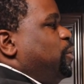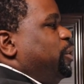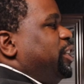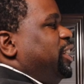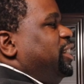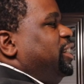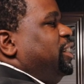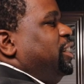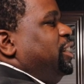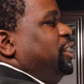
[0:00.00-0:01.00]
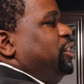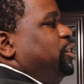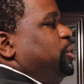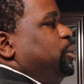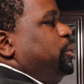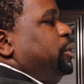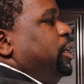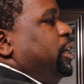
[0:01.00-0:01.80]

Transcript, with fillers: forty-two